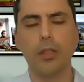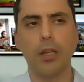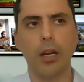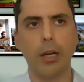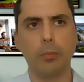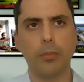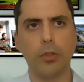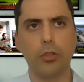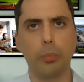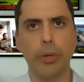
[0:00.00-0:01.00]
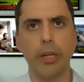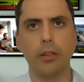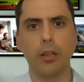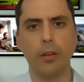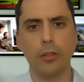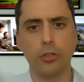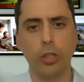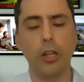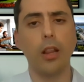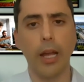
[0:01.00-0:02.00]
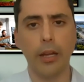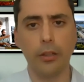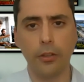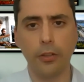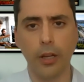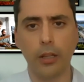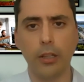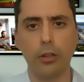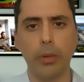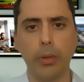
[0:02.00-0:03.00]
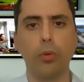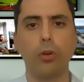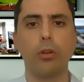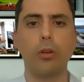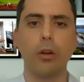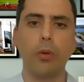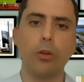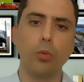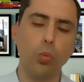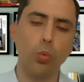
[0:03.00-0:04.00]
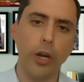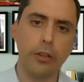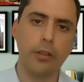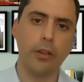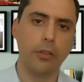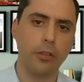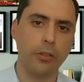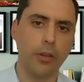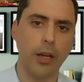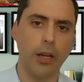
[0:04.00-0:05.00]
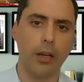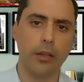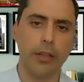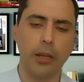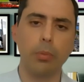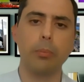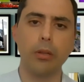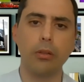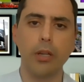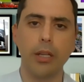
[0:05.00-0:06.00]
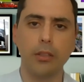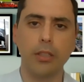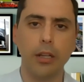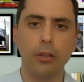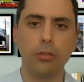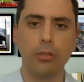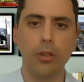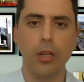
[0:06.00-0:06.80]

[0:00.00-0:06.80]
to bring to light a little bit more around what this capability entails.